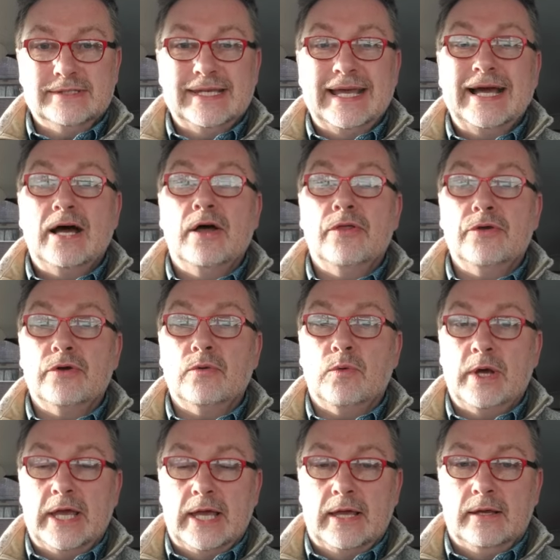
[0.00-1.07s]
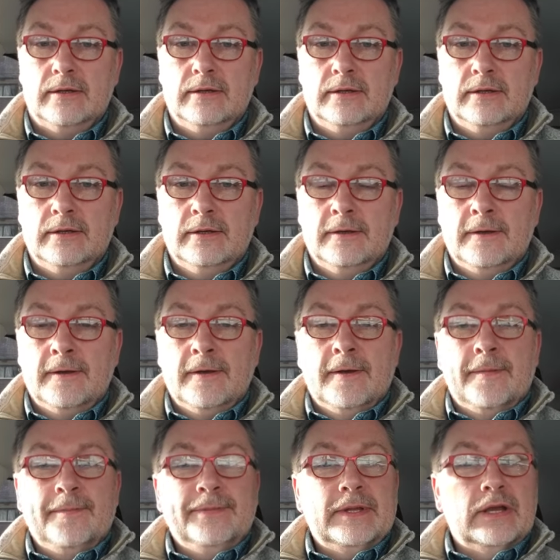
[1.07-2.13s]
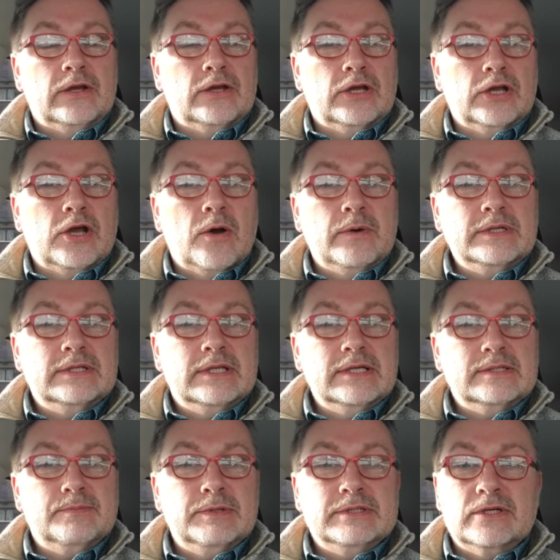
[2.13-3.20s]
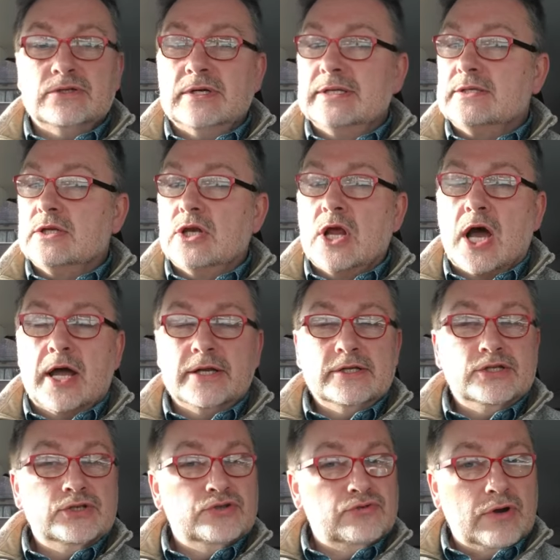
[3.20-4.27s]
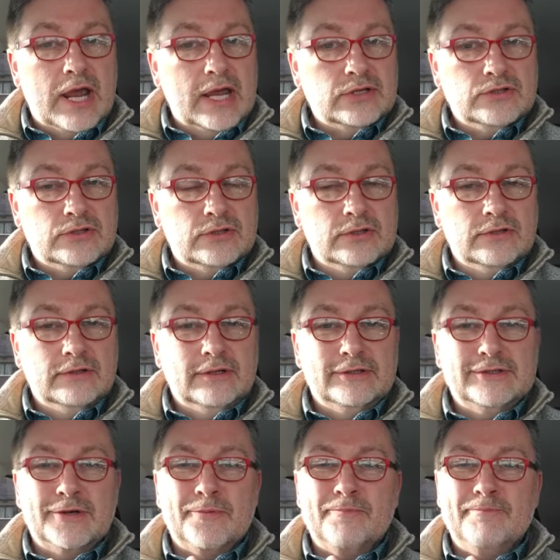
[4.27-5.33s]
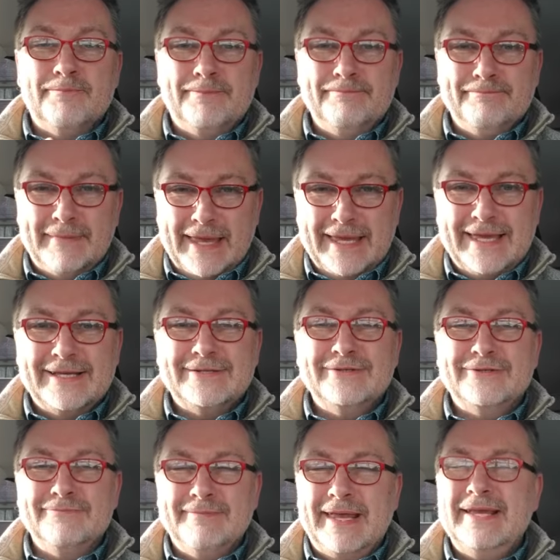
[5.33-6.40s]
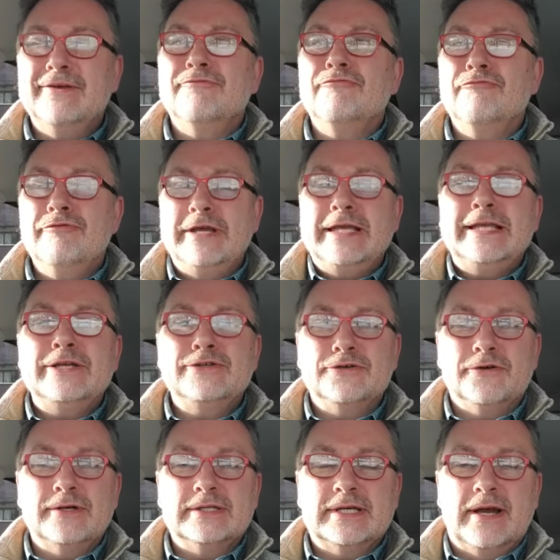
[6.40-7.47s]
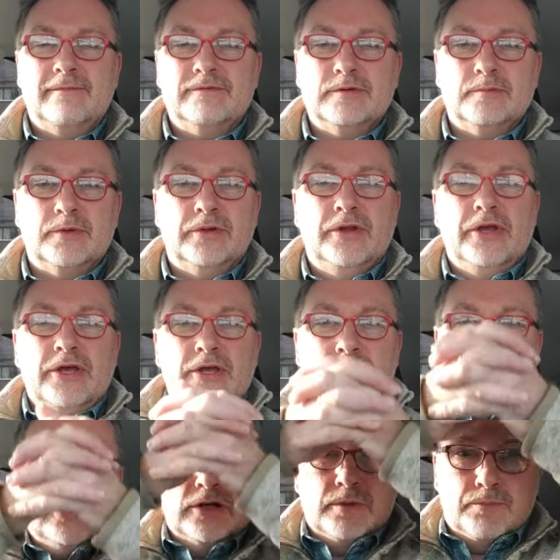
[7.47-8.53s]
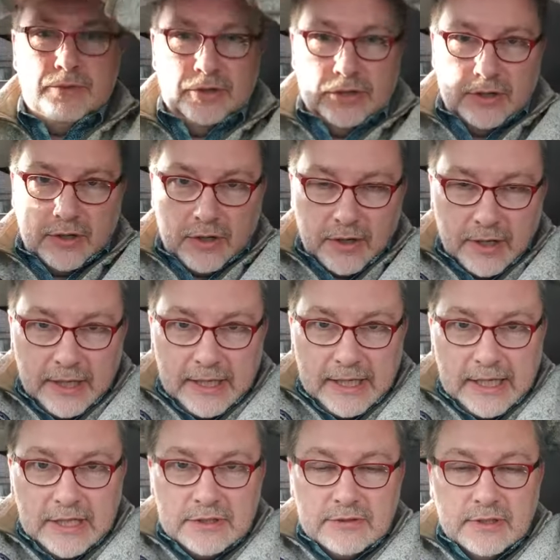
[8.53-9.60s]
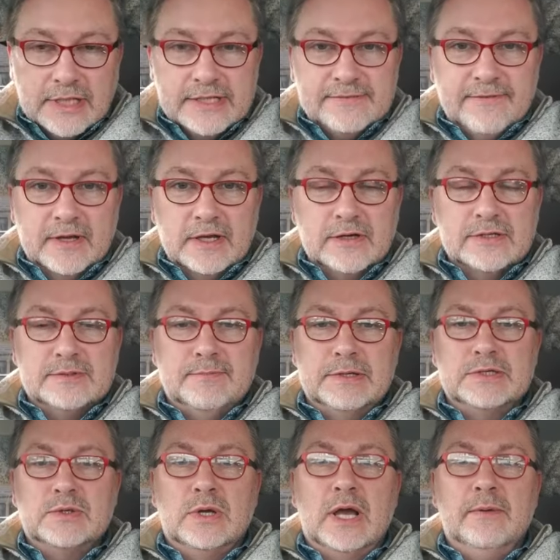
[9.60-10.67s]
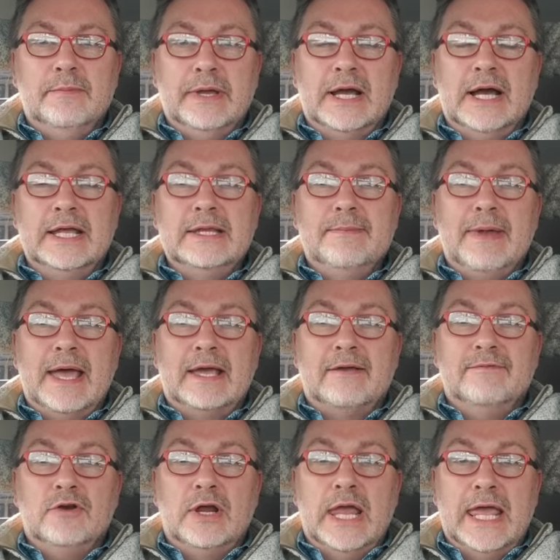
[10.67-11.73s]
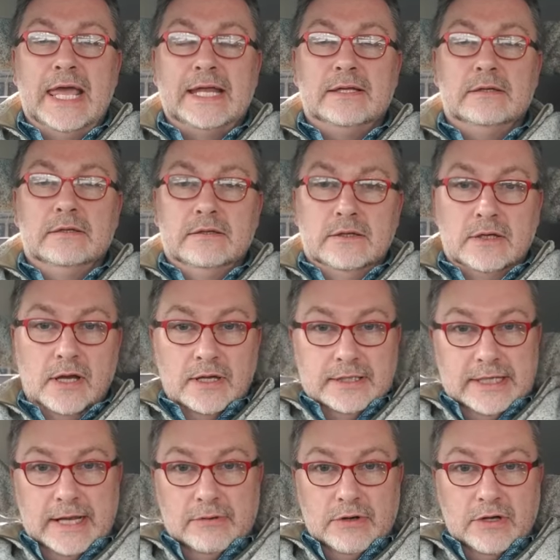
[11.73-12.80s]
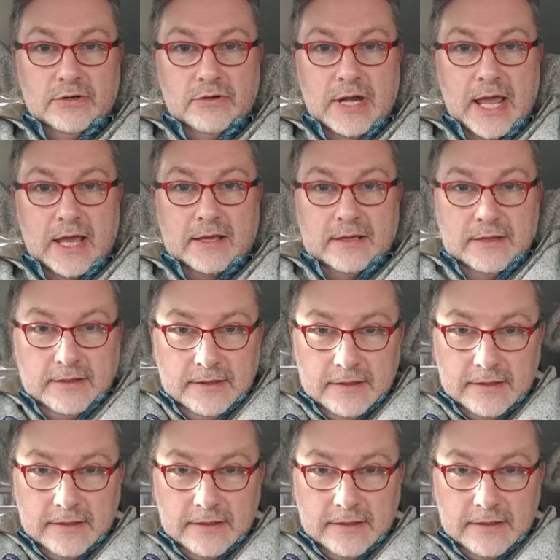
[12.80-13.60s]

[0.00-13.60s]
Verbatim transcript: the other way. Now you're going to go into this position. It's not a stretch, so make it make really sure it's comfortable. You're going to put your interlaced fingers behind the back of your head, not down on your neck